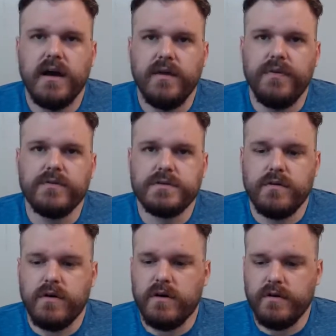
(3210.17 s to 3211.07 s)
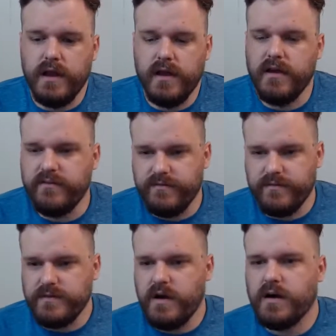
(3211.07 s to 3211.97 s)
Those are all, I've
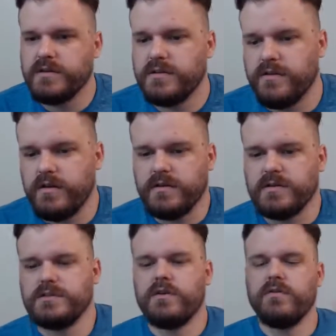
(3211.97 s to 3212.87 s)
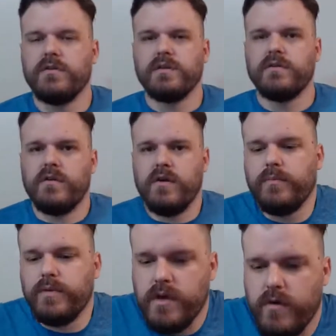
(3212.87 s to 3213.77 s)
talked during this show, that they're all
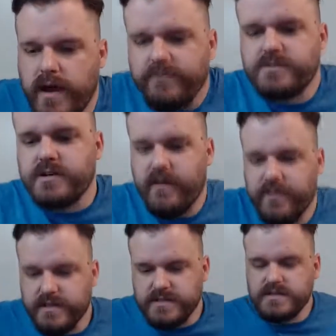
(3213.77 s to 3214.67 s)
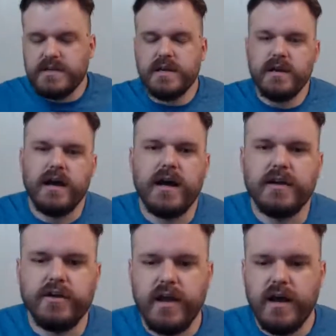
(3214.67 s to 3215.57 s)
below average offenses.
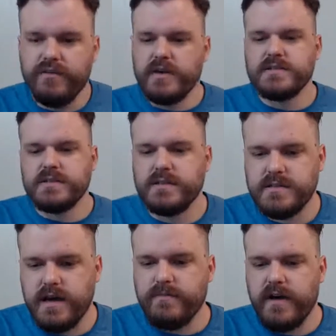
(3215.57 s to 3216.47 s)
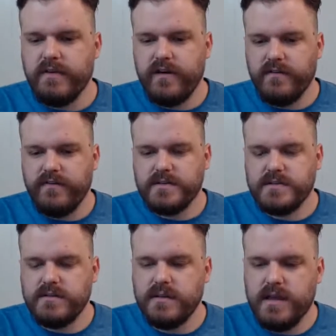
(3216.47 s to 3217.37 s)
You're now facing a top 5 offense
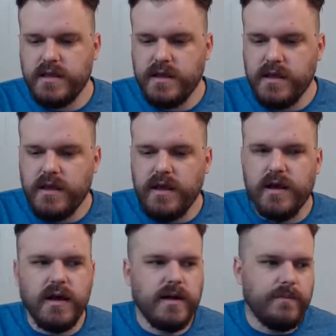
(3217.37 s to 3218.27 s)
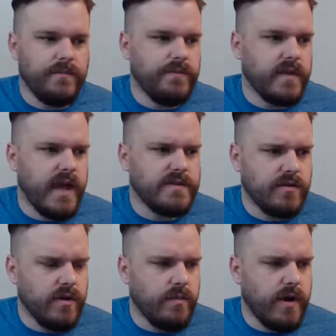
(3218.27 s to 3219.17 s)
in the league.
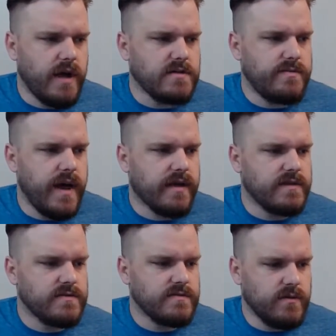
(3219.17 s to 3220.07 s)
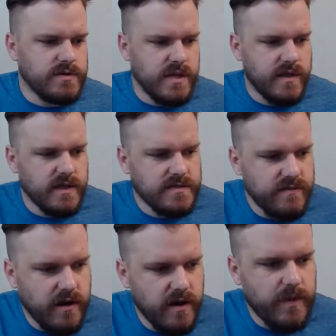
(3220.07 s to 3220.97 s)
Antonio Brown's back this week, which I think is
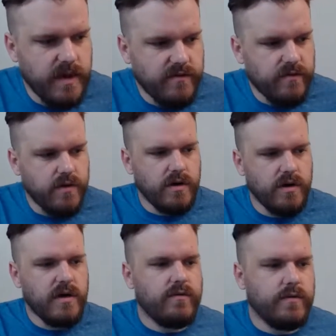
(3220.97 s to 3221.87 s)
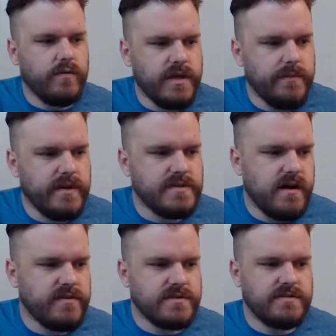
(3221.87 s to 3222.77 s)
very big for Tampa Bay's
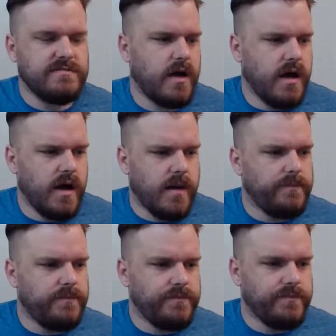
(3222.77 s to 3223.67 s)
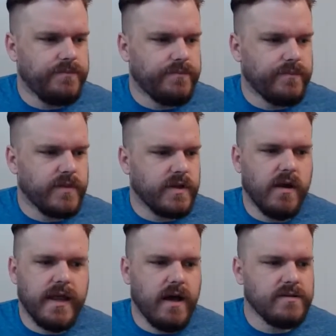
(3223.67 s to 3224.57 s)
offense.
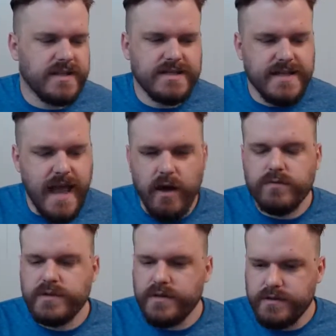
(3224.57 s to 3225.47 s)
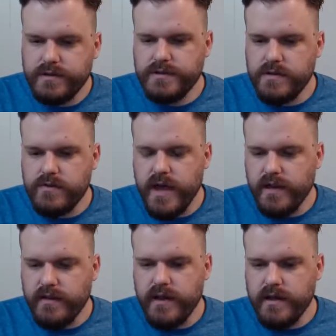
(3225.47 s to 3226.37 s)
Gronkowski is out, so
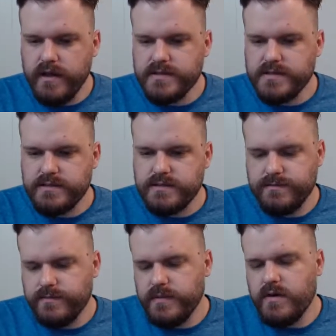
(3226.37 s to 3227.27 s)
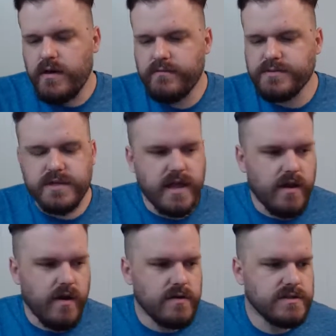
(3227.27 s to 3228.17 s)
that is, obviously that
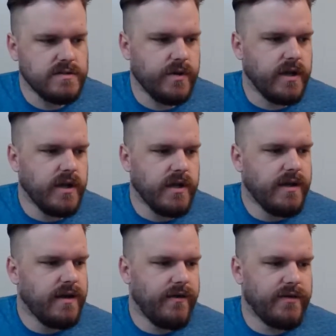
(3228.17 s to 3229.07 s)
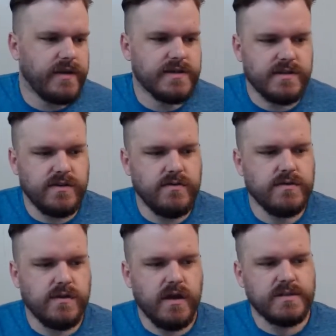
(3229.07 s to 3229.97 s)
hurts, but I don't think that's a
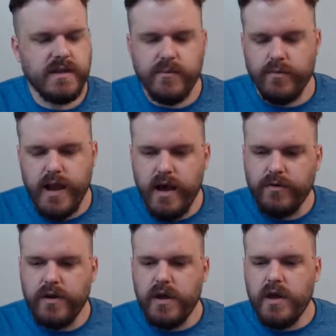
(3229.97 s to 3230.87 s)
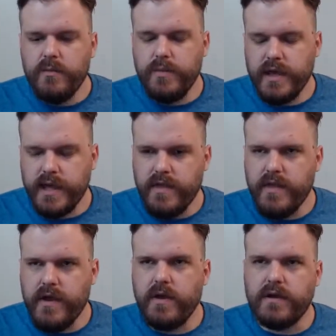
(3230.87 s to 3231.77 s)
huge loss. I think Brown being in
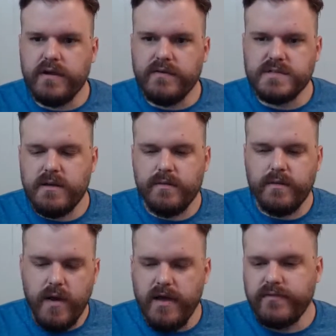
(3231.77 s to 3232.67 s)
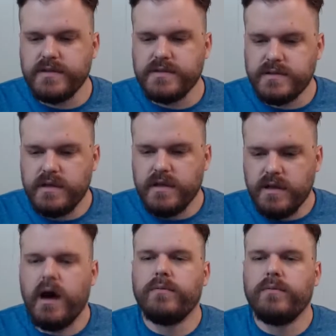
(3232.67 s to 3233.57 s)
there gives them, Evans,
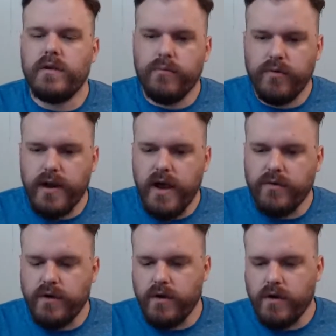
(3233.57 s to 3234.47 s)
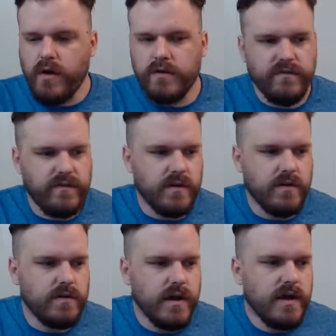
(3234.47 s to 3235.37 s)
Godwin, and Brown are on the field.